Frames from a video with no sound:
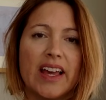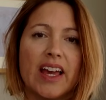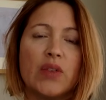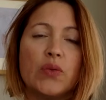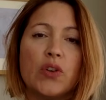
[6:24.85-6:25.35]

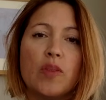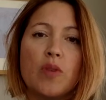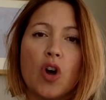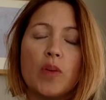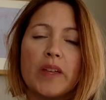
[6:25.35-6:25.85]
And for a
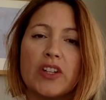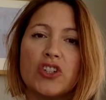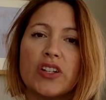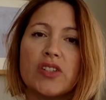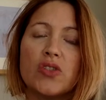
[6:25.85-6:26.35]
moment,
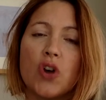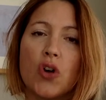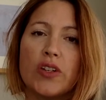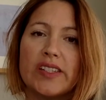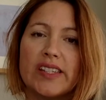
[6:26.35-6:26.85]
just
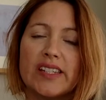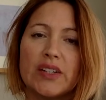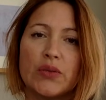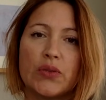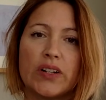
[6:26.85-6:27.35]
notice the
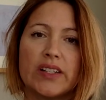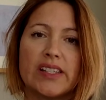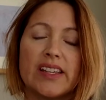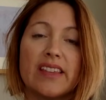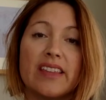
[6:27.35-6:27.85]

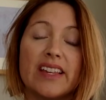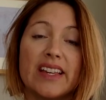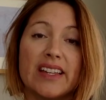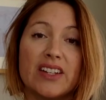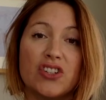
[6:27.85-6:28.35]
difference in the
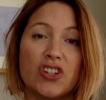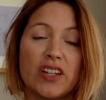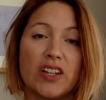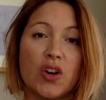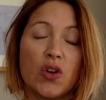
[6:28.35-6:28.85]

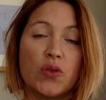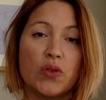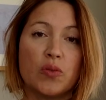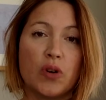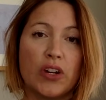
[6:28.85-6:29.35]
energy of your
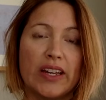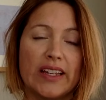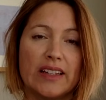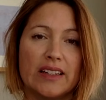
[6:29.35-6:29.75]
body.